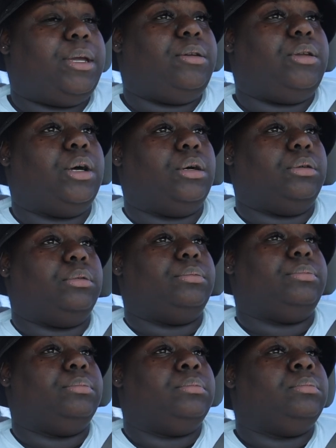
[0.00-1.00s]
and you know
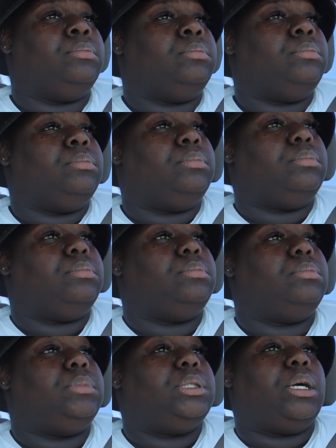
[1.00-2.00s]

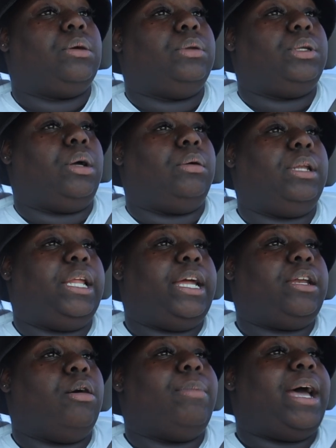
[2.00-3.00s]
don't don't
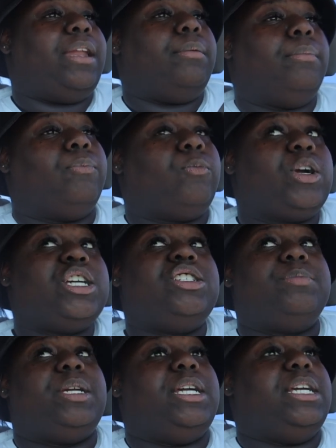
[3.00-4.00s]
let nobody rush
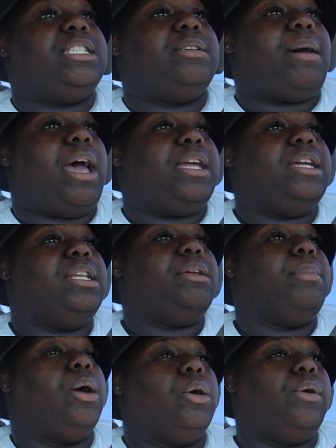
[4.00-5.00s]
me into my
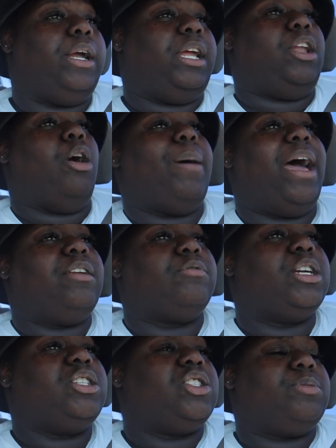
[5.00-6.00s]
healing mode and nobody
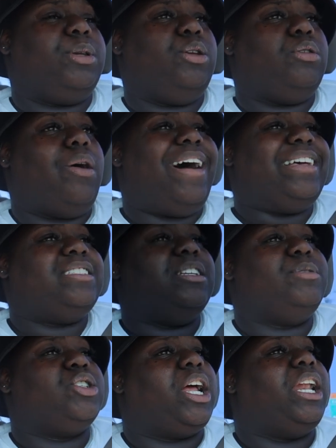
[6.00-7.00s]
rushes me you know i
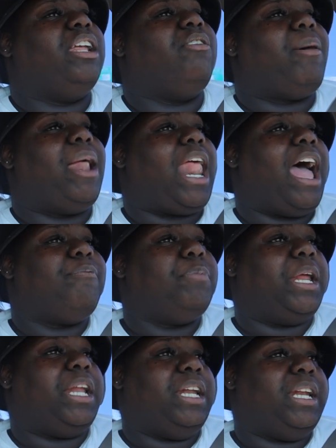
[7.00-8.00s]
still be trying to live my life
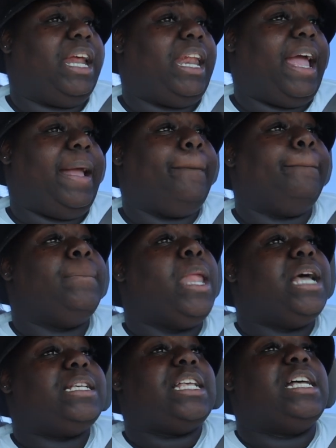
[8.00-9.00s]
but at the end of the day
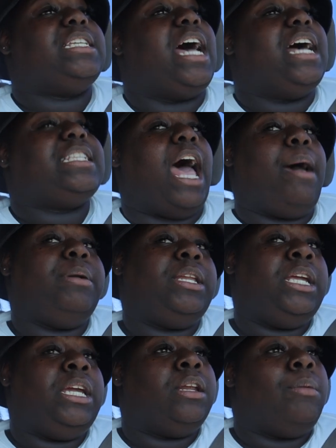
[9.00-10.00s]
sometimes i be
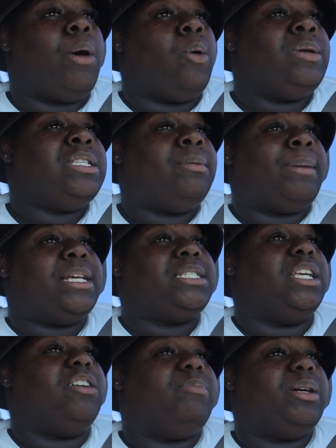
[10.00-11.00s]
needing the moments to
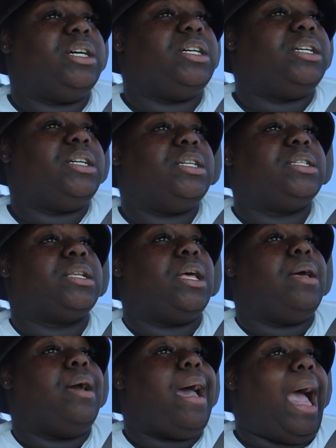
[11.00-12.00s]
myself because
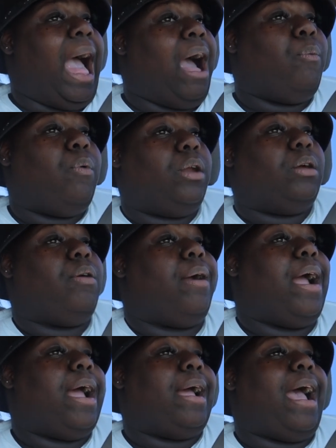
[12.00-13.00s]
i want to
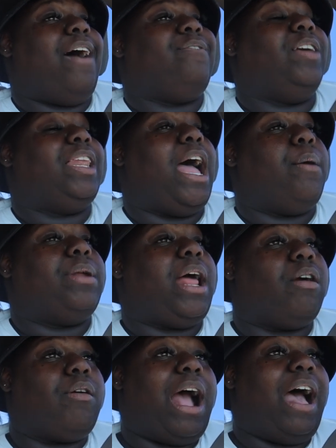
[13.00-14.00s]
cry i feel like when
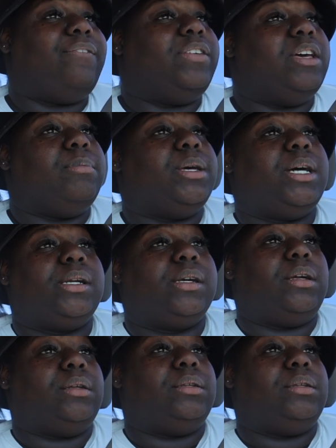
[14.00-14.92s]
i cry i feel better